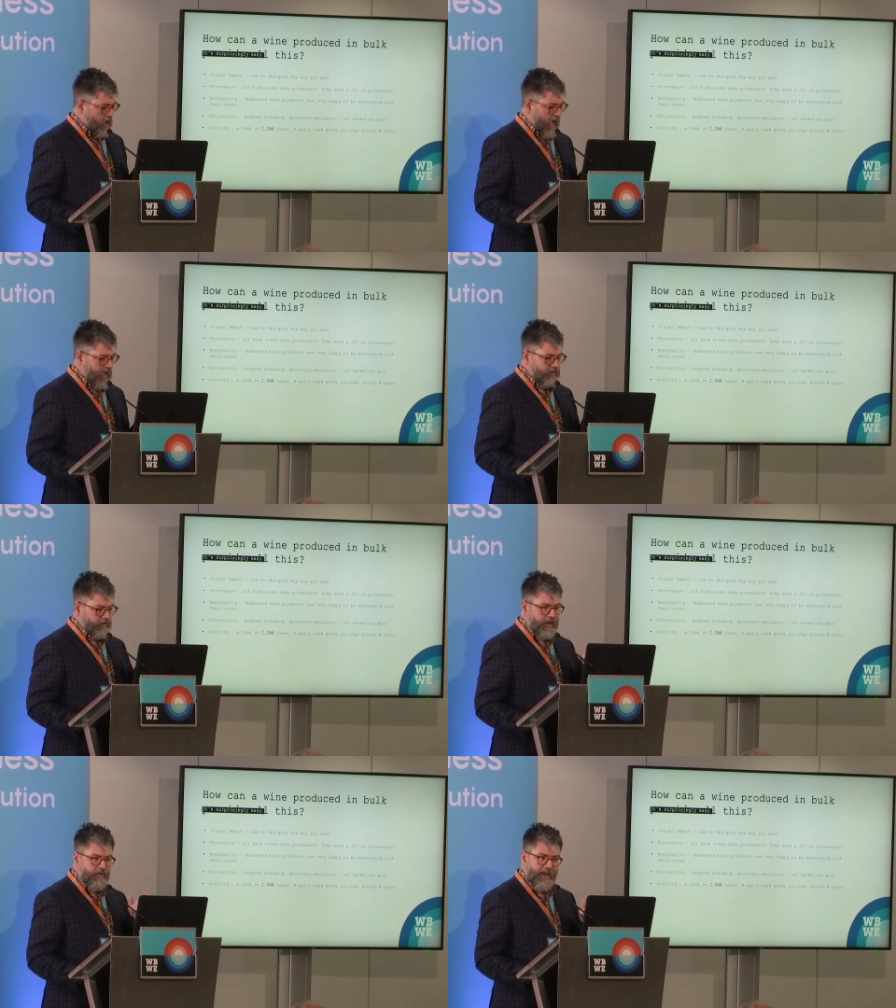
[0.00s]
and
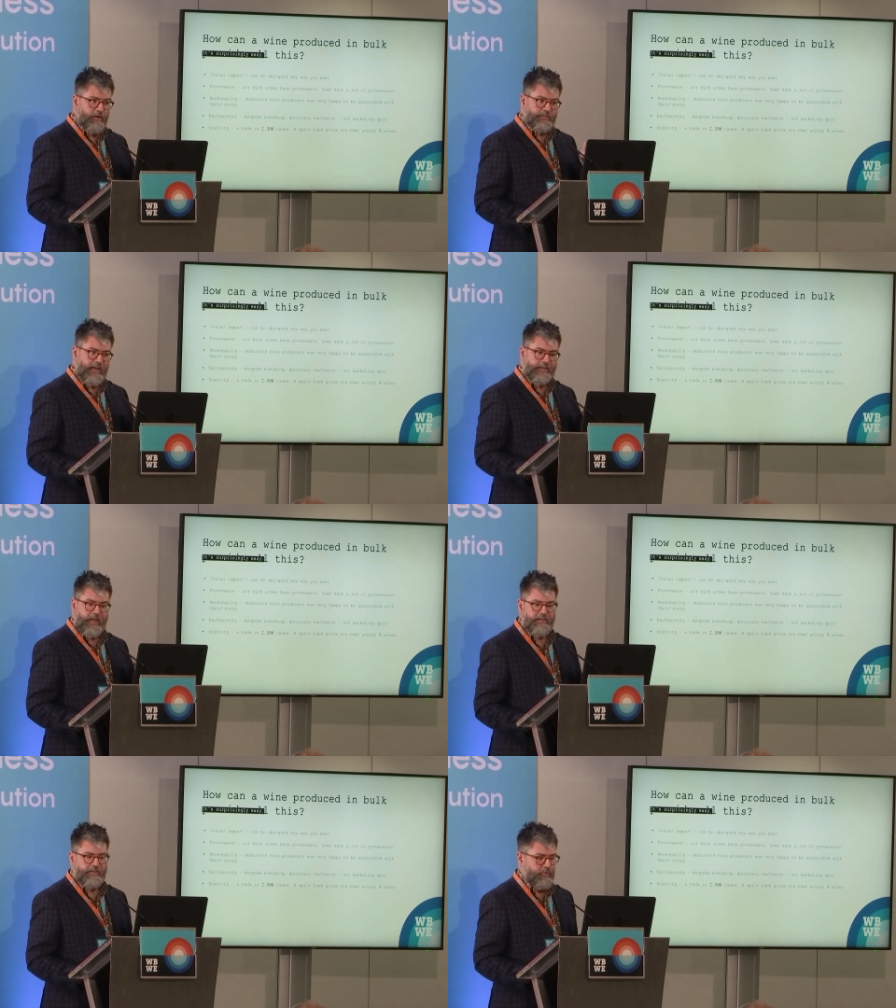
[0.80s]
there are now
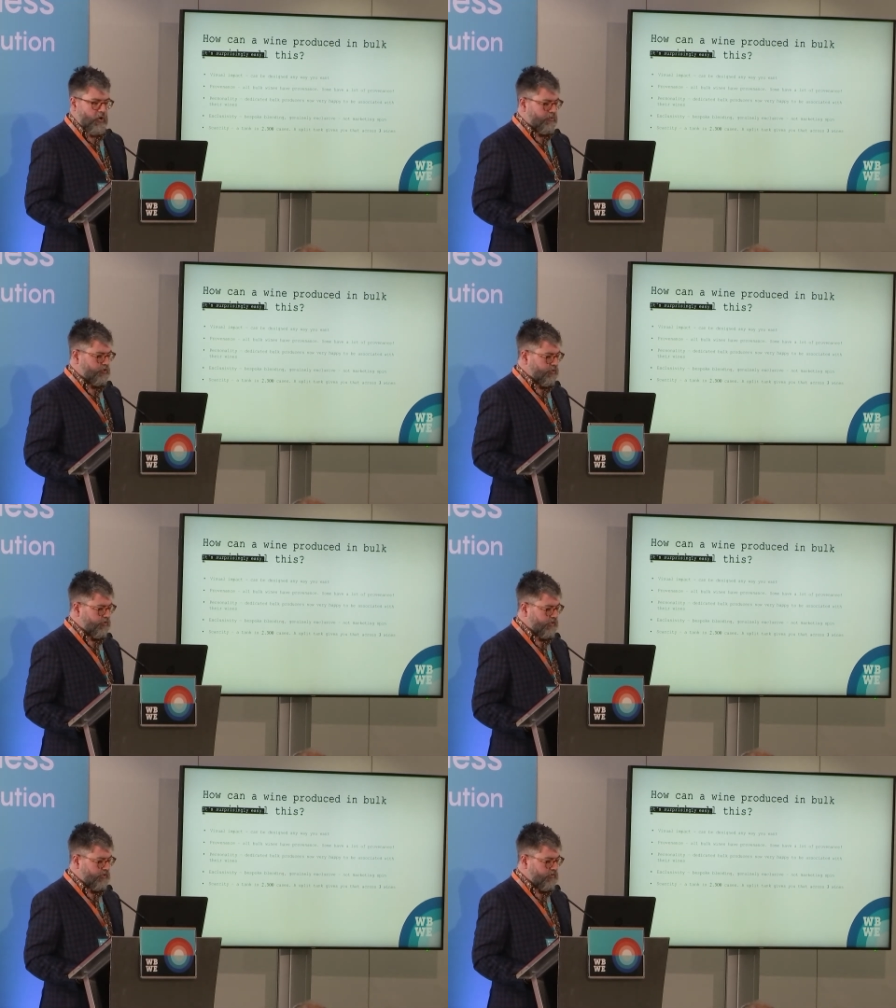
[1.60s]
dedicated bulk
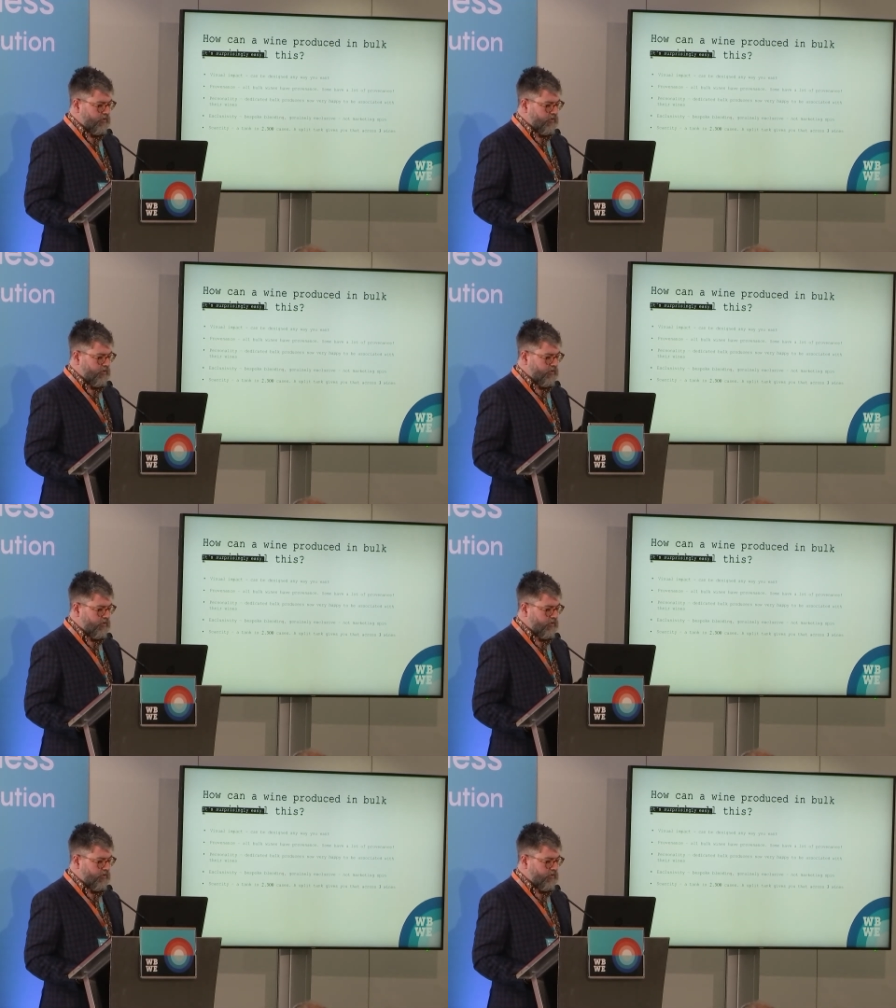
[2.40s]
producers who